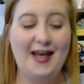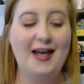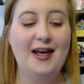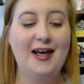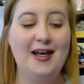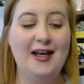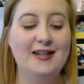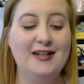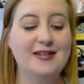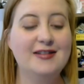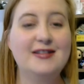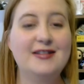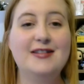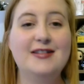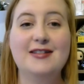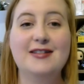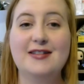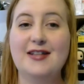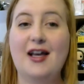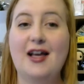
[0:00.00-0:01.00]

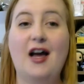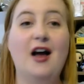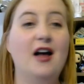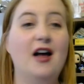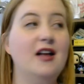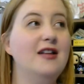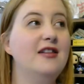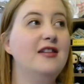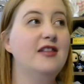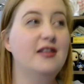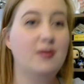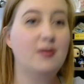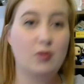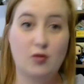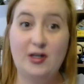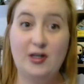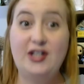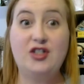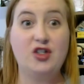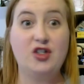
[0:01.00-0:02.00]
is,
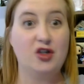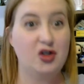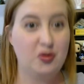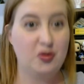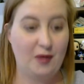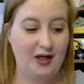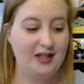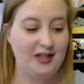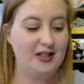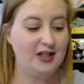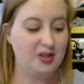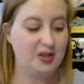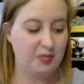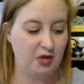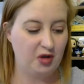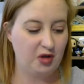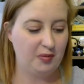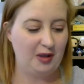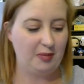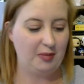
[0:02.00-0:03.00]
research went into this
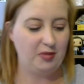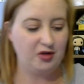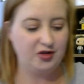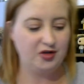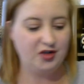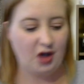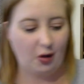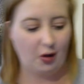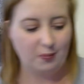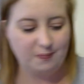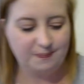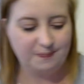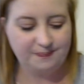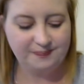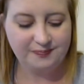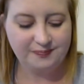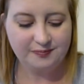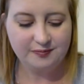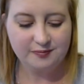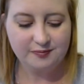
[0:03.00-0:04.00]
book, people, so
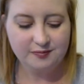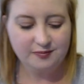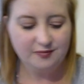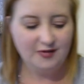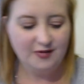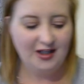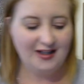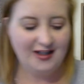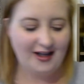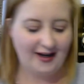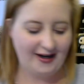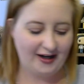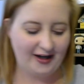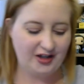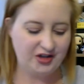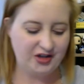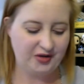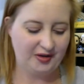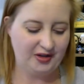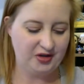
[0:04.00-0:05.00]
I gotta
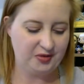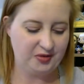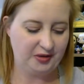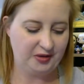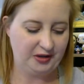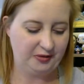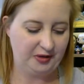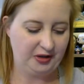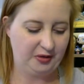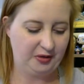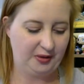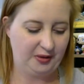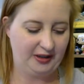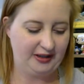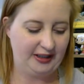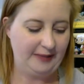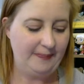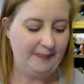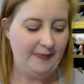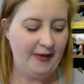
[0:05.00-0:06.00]
show you this really, really
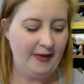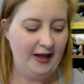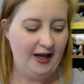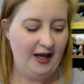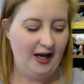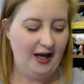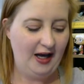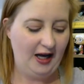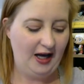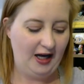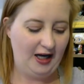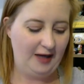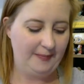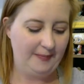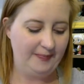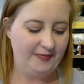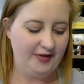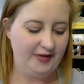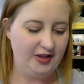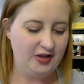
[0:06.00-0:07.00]
quickly.
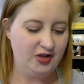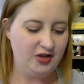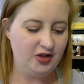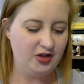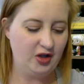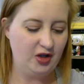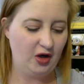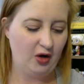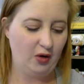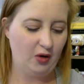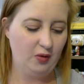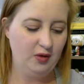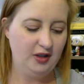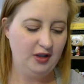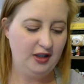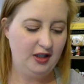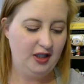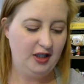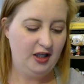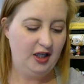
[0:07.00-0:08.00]
Um, so,
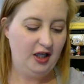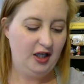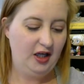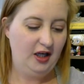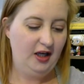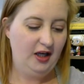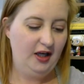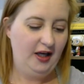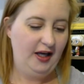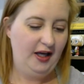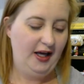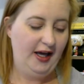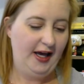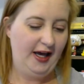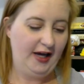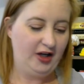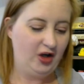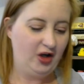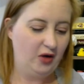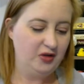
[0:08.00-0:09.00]

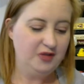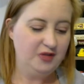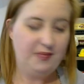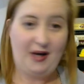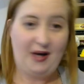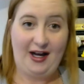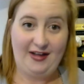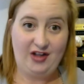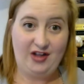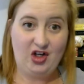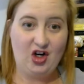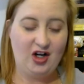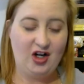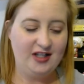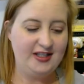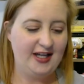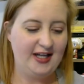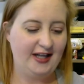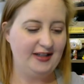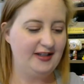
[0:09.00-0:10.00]
it goes by the
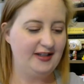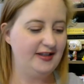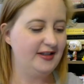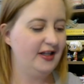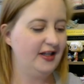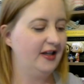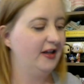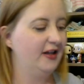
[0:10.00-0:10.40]
contents.